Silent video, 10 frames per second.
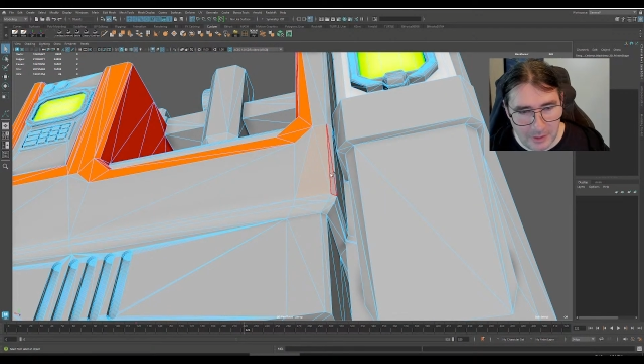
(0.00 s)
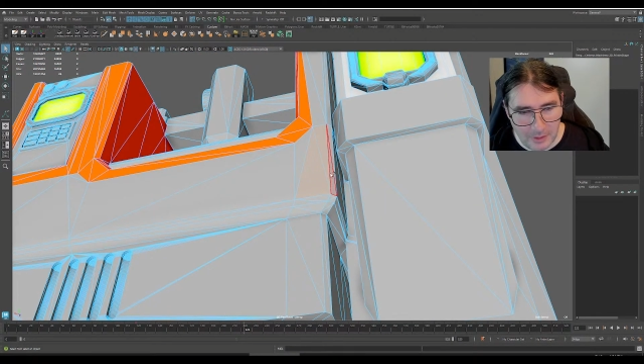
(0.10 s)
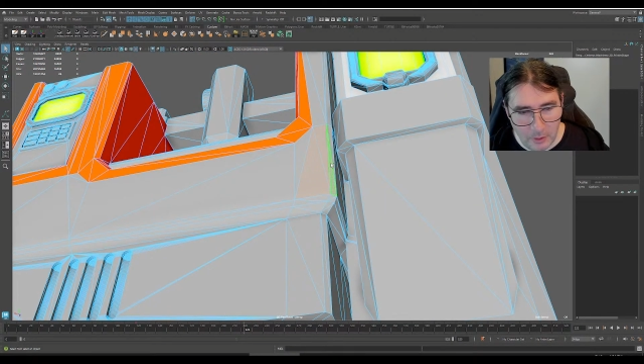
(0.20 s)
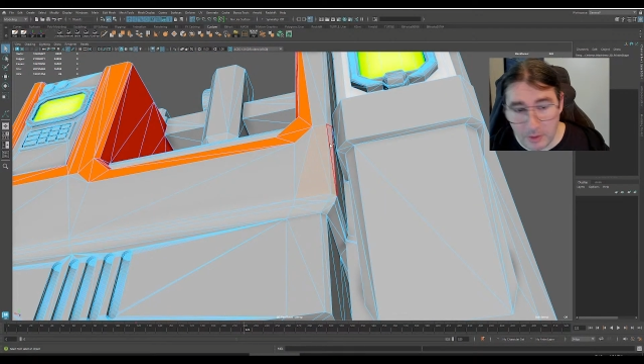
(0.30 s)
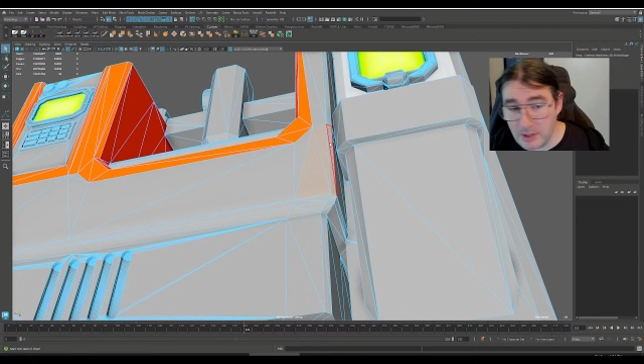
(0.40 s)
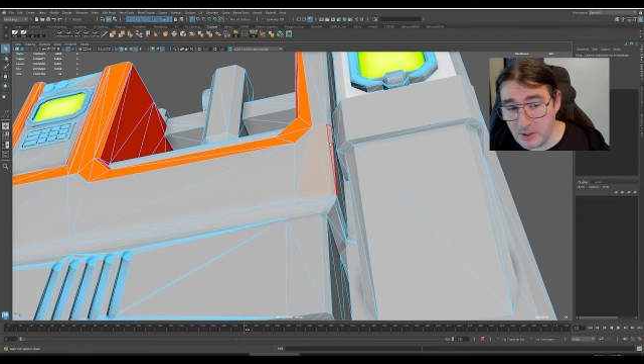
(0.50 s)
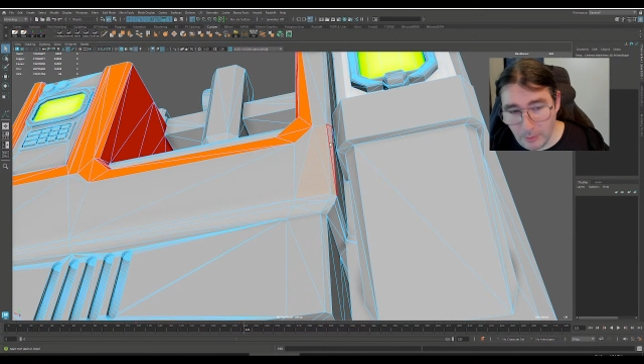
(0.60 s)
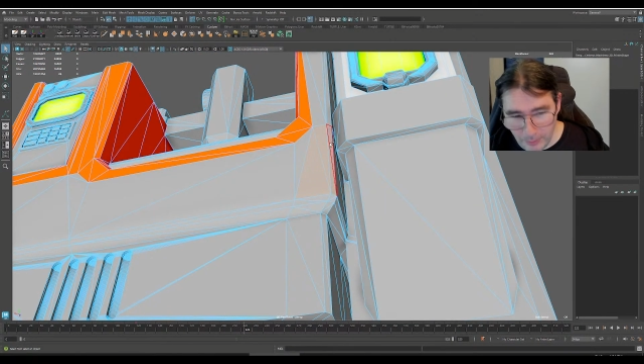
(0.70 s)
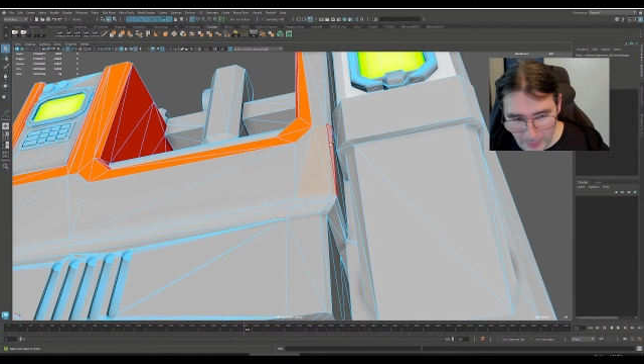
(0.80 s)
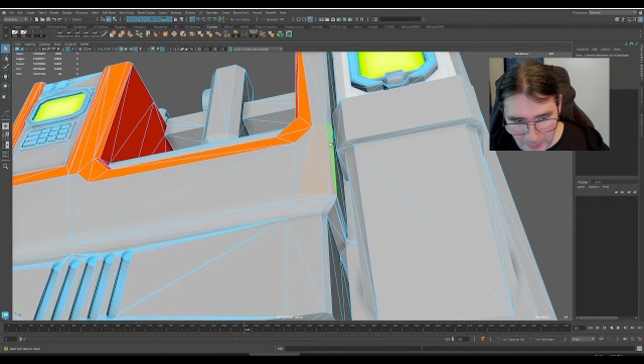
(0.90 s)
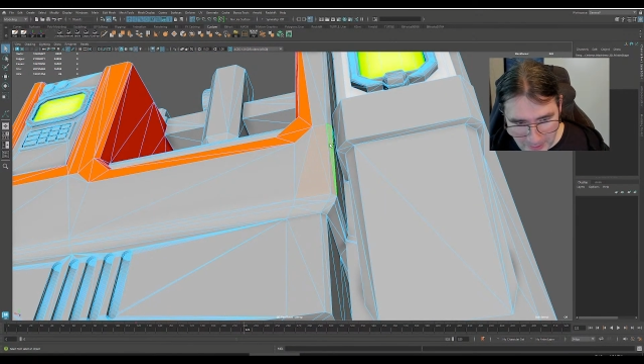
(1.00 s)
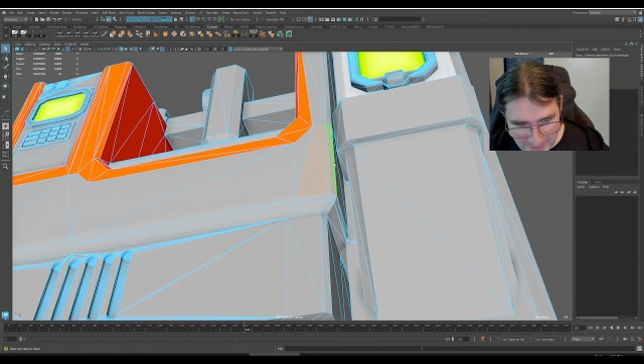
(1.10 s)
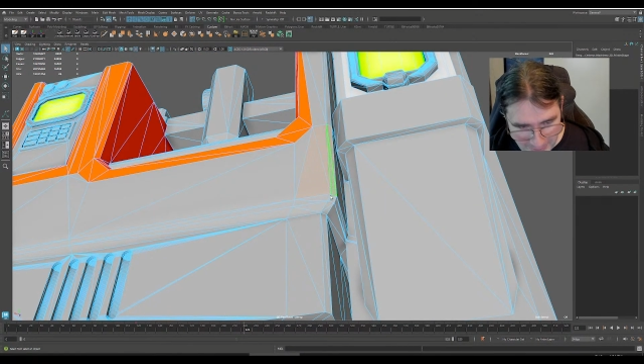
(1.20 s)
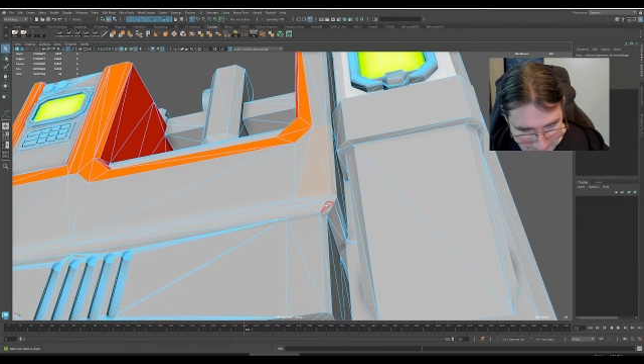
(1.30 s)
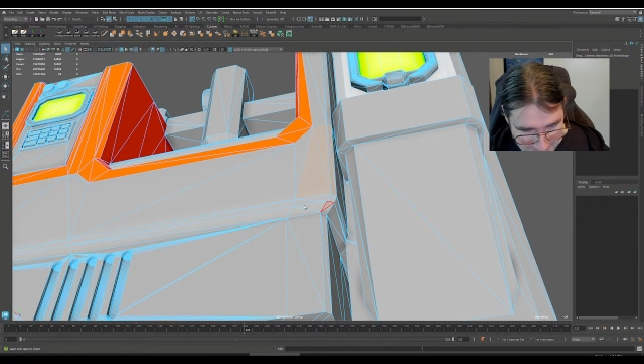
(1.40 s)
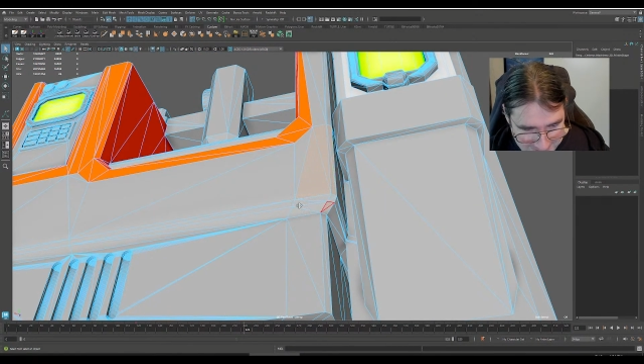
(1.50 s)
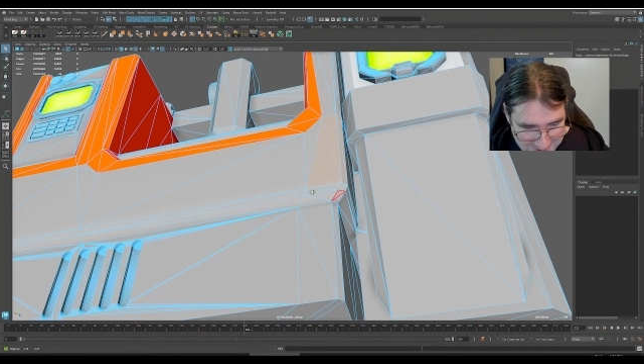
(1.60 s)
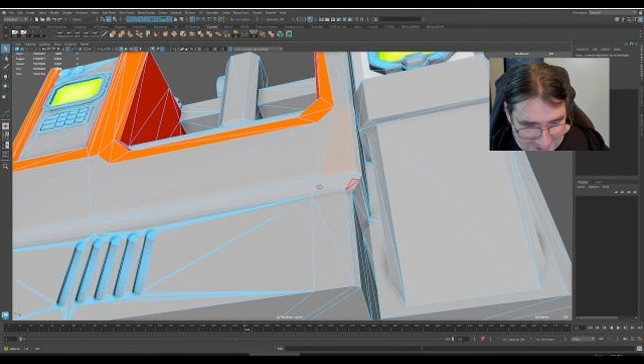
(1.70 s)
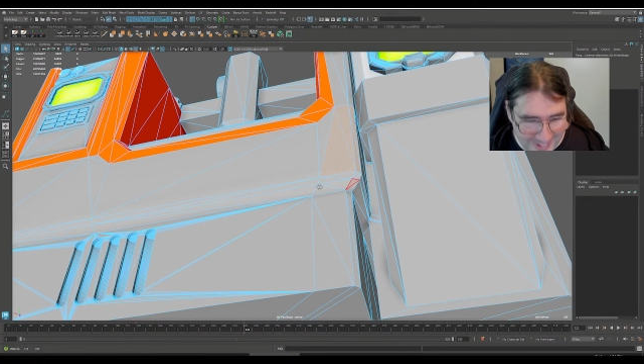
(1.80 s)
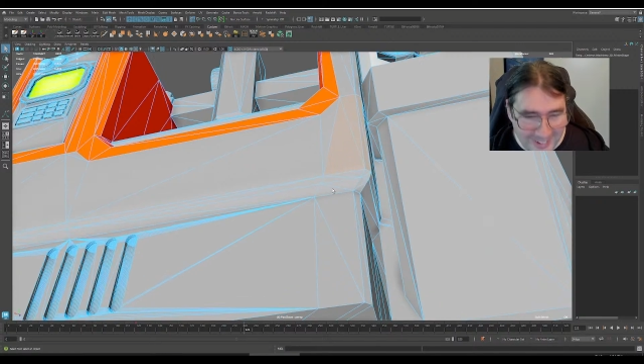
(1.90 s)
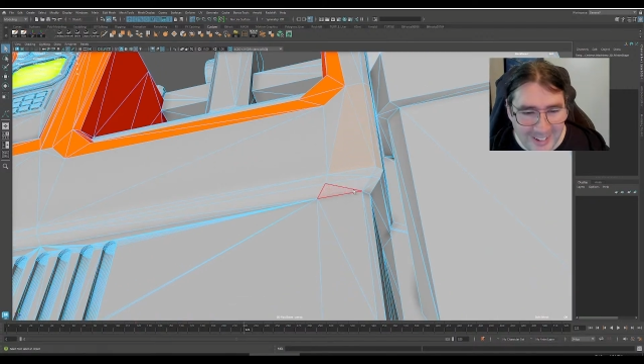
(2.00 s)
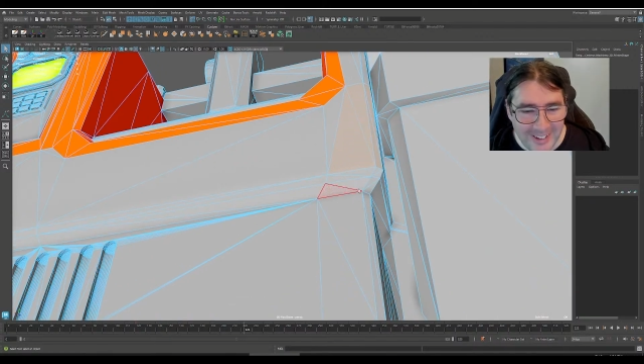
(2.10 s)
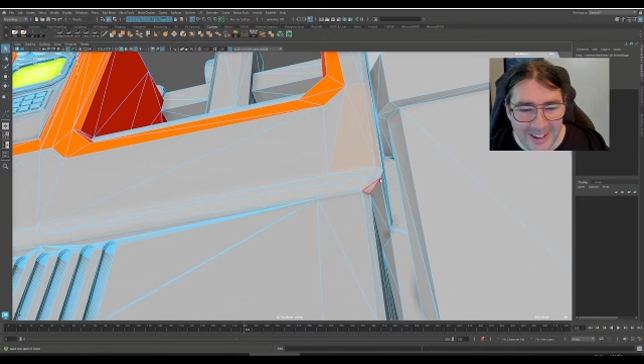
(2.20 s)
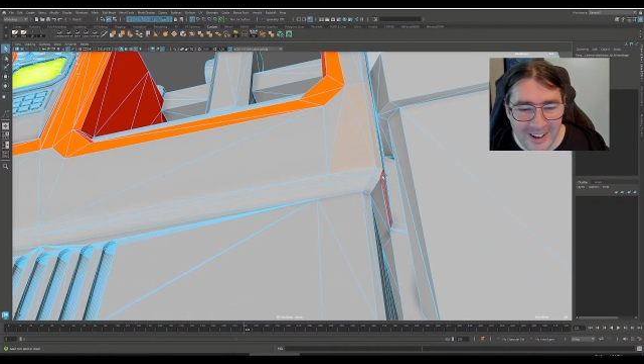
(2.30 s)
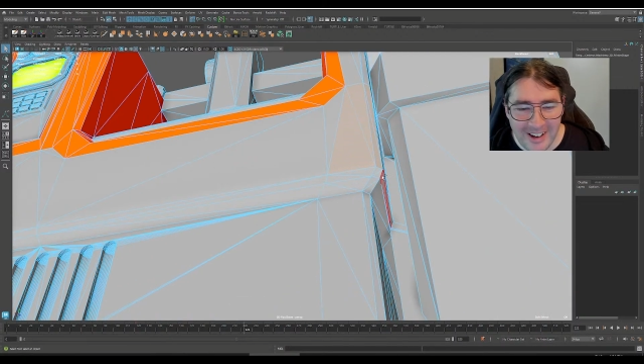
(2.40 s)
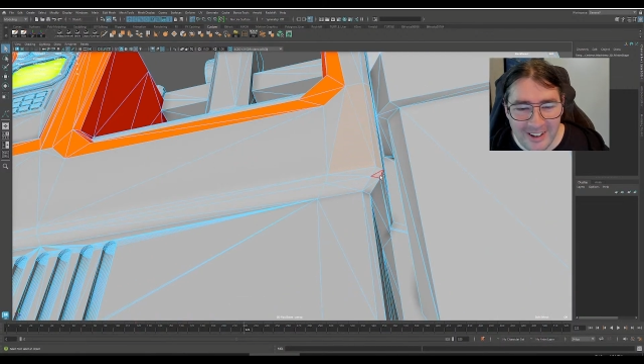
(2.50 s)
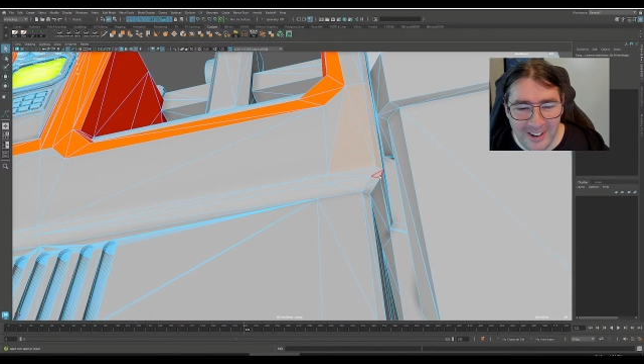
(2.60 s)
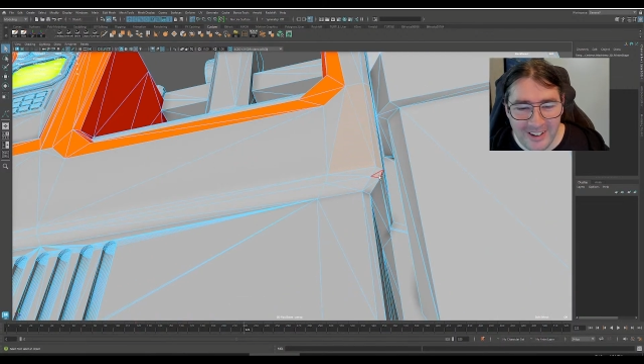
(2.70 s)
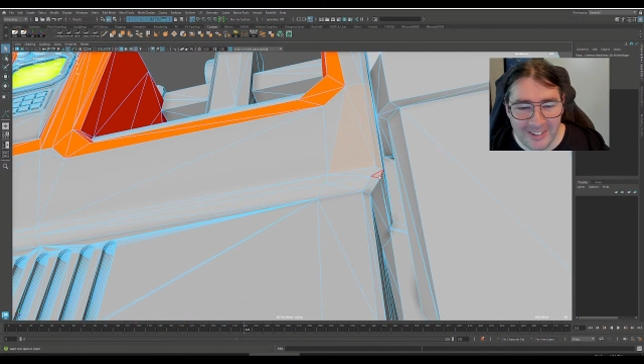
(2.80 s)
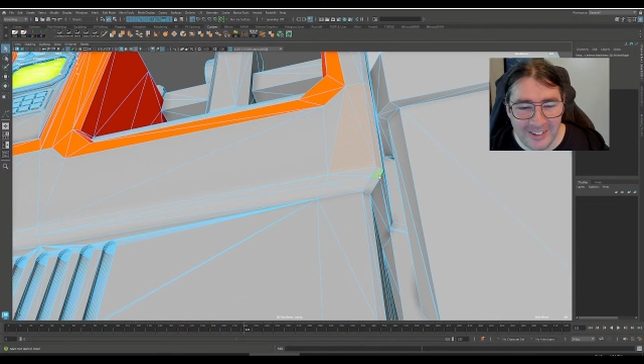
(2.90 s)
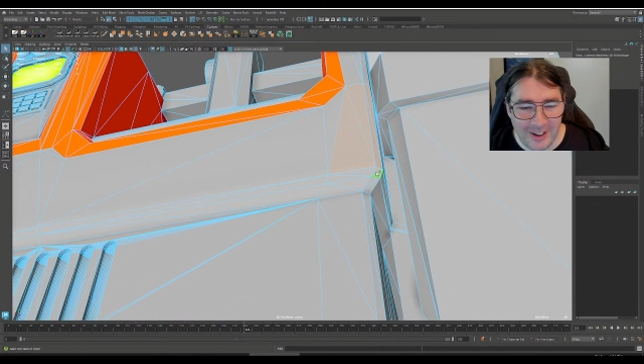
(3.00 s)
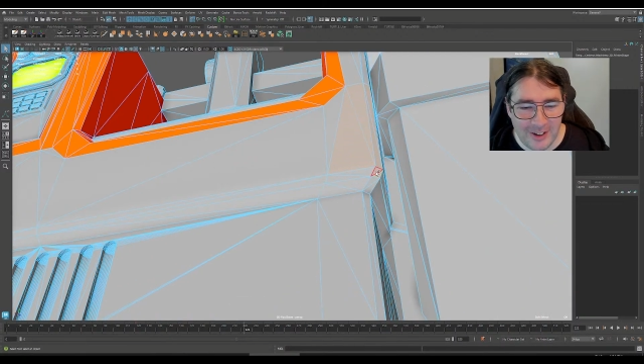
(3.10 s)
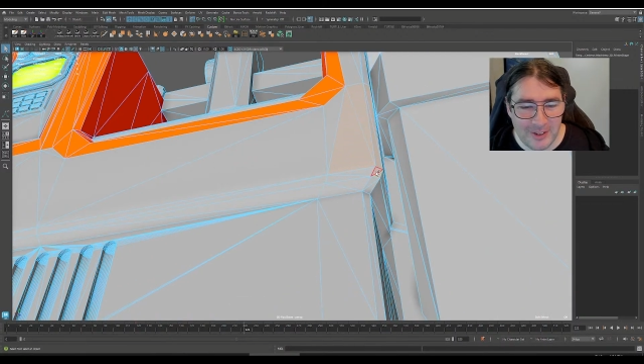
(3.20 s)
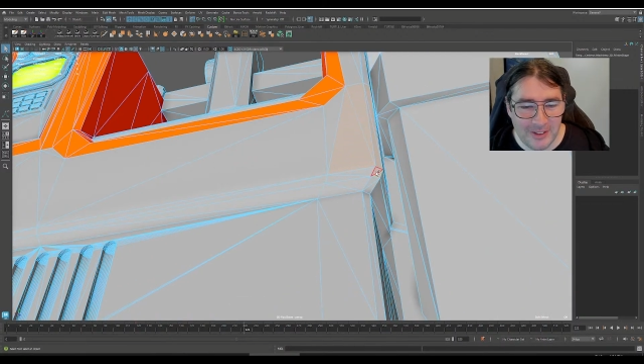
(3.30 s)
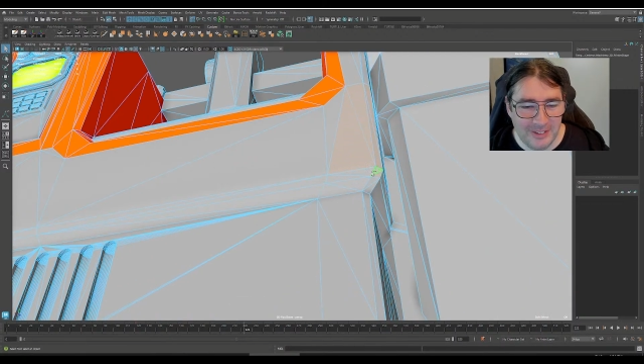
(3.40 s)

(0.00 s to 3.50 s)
original final sequence, I